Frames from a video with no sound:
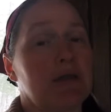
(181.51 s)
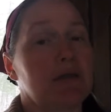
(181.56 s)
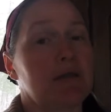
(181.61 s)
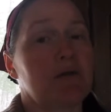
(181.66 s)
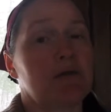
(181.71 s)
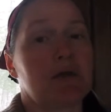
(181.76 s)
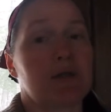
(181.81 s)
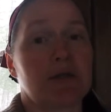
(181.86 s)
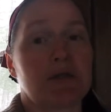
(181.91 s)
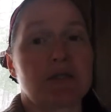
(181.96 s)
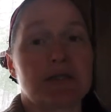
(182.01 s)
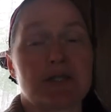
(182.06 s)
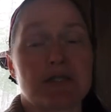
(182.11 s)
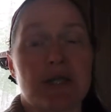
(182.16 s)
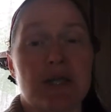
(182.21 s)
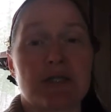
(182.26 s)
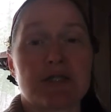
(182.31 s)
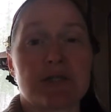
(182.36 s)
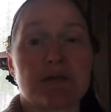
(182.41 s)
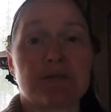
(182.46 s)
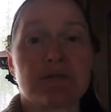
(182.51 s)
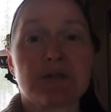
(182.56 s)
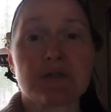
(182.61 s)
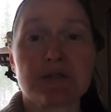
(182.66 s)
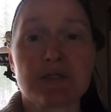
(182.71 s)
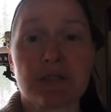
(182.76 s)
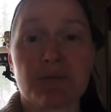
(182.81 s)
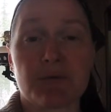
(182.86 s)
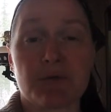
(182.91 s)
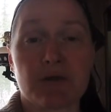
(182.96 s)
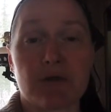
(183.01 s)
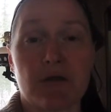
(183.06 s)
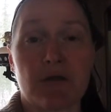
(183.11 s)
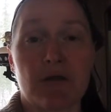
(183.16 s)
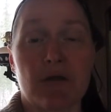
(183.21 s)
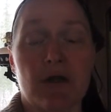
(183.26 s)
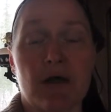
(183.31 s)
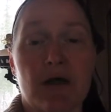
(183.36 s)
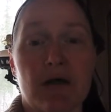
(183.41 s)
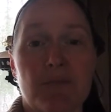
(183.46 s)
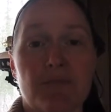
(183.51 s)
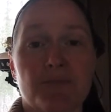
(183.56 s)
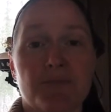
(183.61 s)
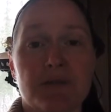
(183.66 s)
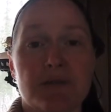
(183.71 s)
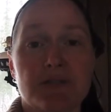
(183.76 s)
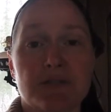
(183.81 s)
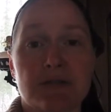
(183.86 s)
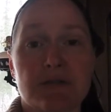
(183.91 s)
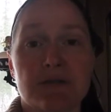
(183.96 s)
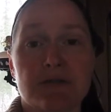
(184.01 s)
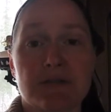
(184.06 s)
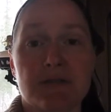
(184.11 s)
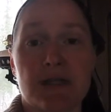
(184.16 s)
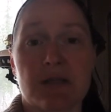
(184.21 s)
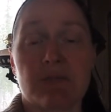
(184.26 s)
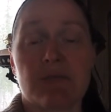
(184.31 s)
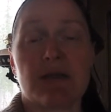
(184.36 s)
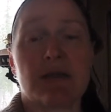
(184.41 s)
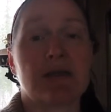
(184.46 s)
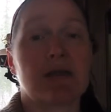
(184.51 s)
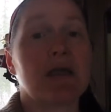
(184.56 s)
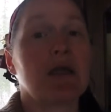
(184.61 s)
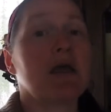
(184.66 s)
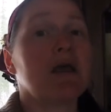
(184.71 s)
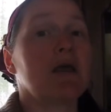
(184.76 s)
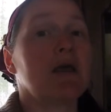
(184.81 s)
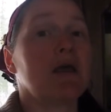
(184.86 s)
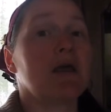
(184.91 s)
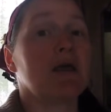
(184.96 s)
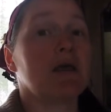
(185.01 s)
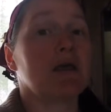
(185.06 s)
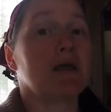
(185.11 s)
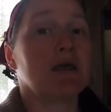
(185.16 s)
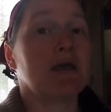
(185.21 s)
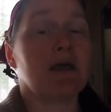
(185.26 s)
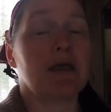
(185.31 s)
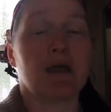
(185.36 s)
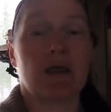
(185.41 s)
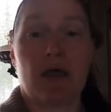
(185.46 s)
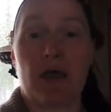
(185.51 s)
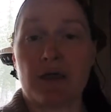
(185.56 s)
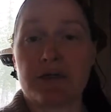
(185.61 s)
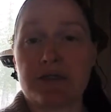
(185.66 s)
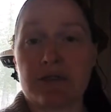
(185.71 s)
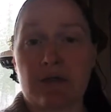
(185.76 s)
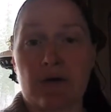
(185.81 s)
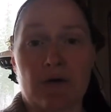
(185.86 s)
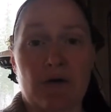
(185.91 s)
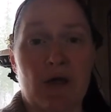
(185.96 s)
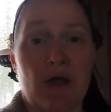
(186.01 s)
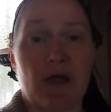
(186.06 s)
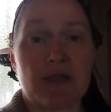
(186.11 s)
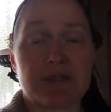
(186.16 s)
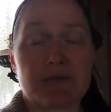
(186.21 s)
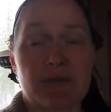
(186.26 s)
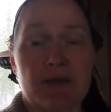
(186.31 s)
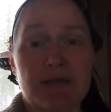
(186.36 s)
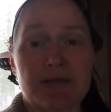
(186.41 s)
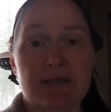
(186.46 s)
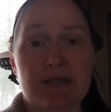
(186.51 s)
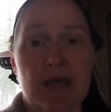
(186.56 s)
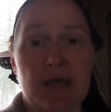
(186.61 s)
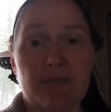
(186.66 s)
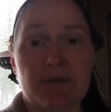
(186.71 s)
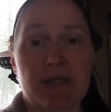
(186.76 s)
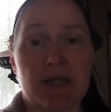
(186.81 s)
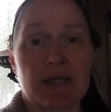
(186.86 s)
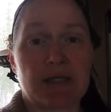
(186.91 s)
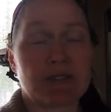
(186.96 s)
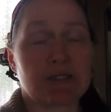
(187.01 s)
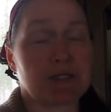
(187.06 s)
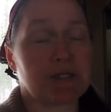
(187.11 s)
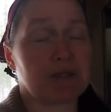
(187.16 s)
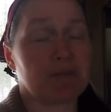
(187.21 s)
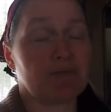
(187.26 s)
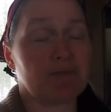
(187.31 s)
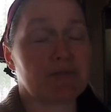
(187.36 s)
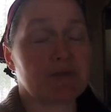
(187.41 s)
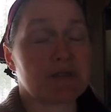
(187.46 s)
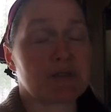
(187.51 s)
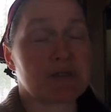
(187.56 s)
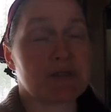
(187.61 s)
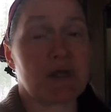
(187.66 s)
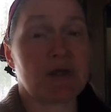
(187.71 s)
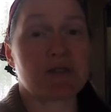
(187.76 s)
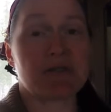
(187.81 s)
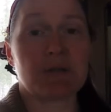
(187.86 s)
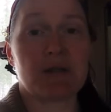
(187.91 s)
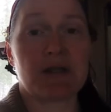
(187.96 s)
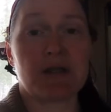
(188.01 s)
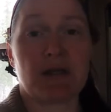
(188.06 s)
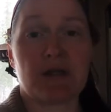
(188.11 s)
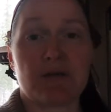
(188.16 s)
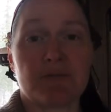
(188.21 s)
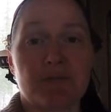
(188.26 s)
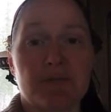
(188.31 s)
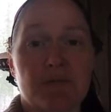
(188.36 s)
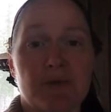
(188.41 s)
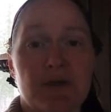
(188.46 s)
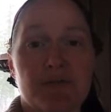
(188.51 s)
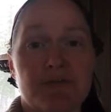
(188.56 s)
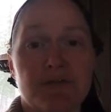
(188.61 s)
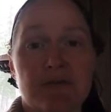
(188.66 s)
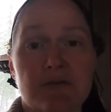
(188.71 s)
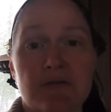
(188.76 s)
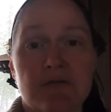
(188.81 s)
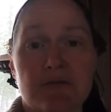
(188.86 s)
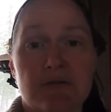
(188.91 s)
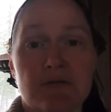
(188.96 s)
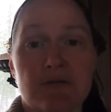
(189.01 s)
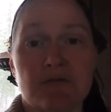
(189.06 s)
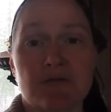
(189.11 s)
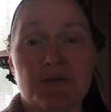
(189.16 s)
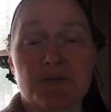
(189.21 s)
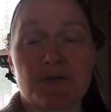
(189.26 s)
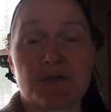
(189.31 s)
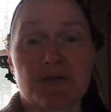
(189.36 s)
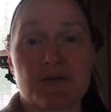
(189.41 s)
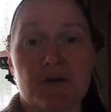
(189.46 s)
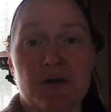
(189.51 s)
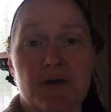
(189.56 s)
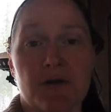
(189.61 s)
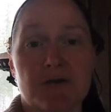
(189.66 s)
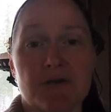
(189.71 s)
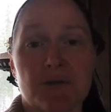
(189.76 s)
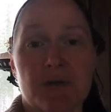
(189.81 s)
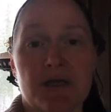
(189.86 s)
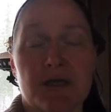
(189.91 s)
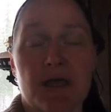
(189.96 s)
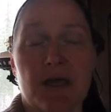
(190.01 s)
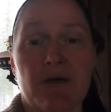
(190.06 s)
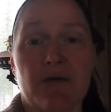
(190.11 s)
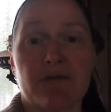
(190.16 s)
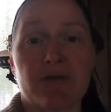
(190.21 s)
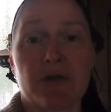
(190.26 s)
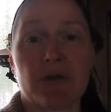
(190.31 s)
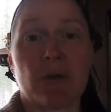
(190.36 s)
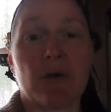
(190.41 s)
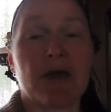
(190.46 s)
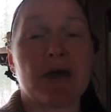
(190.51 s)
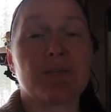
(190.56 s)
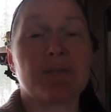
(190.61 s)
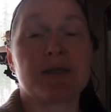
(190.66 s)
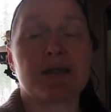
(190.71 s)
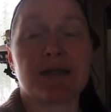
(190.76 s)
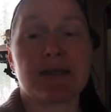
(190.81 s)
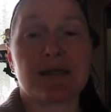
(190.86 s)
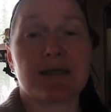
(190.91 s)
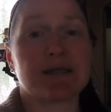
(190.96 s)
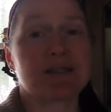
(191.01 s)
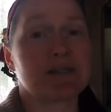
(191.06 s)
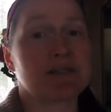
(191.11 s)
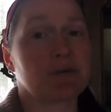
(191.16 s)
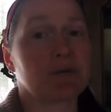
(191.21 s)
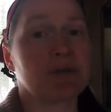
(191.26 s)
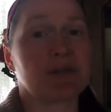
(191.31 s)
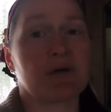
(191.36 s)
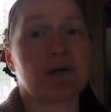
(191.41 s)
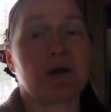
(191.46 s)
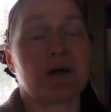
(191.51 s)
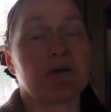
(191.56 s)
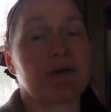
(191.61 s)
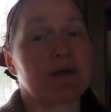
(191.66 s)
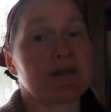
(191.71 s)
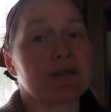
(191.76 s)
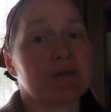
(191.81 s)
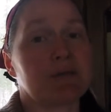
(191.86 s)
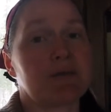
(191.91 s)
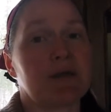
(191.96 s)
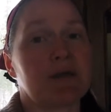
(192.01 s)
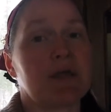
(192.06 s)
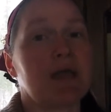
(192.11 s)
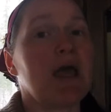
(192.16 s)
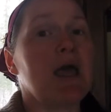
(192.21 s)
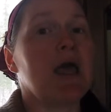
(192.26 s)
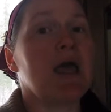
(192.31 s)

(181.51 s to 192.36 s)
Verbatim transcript: and you can exchange it for the typical um, cinnamon, and all your allspice combination. So it's what you know, whatever trips your trigger, tweak it however you want. But again, it's a really great recipe.